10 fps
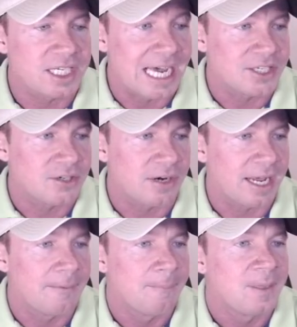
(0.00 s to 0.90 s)
yesterday.
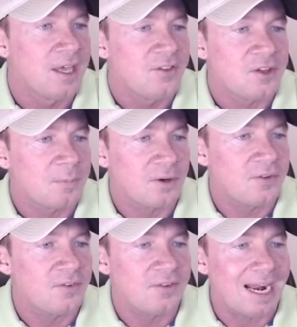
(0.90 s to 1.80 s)
This person
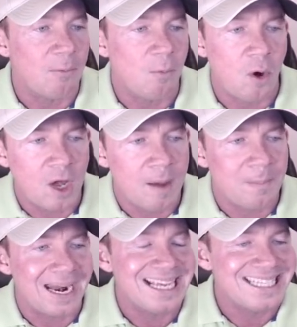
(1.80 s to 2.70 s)
said, I woke up and
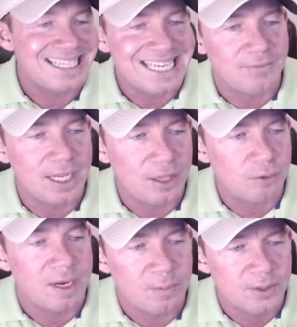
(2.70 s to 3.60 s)
I had
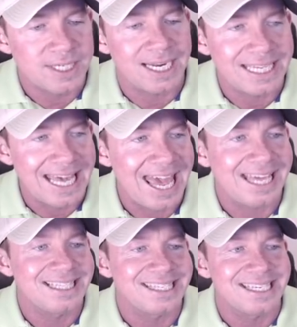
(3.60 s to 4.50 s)
seventy-three percent
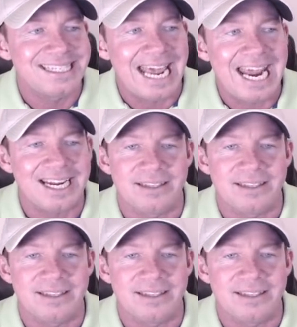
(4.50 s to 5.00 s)
gains in data.